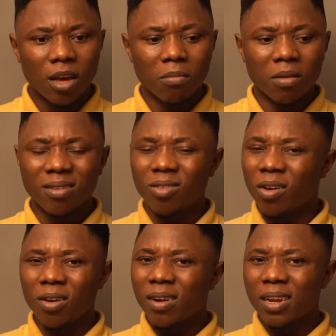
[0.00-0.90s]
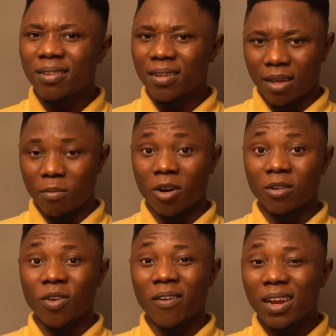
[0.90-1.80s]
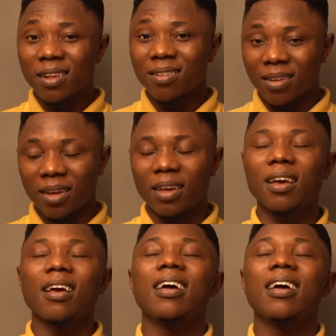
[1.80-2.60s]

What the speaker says: It means you're not really sick. Because if you're really sick,